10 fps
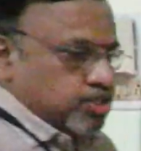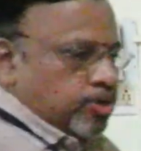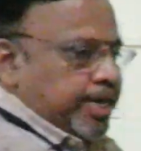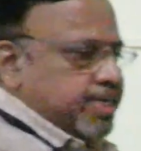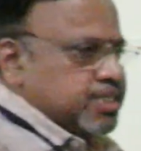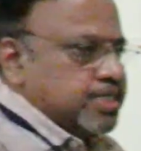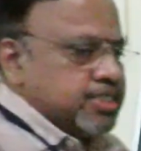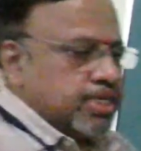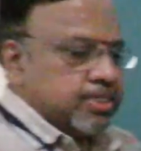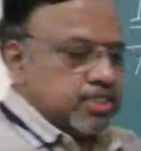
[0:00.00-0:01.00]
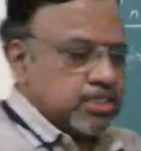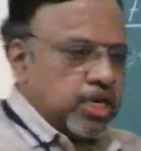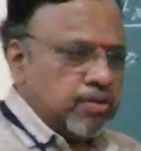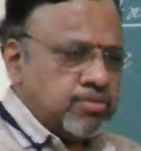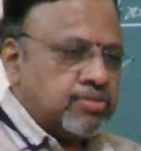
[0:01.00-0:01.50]
so let us consider this
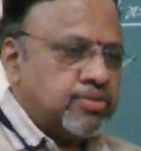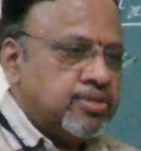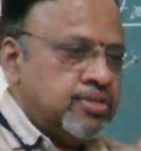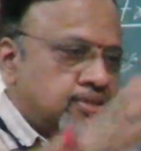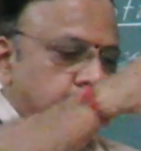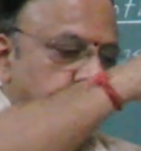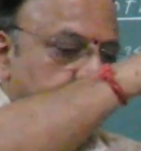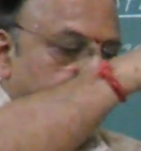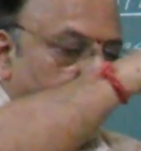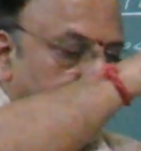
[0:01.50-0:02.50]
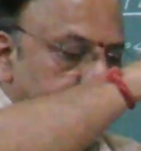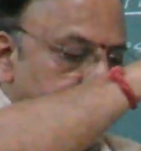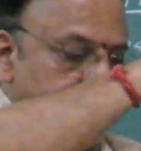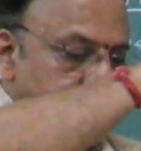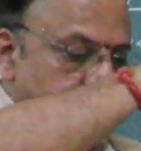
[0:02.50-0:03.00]
now. So what is
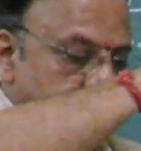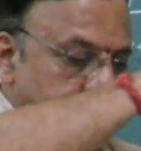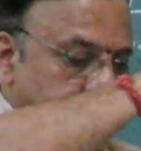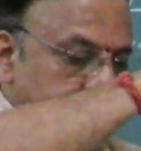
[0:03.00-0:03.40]
this? So I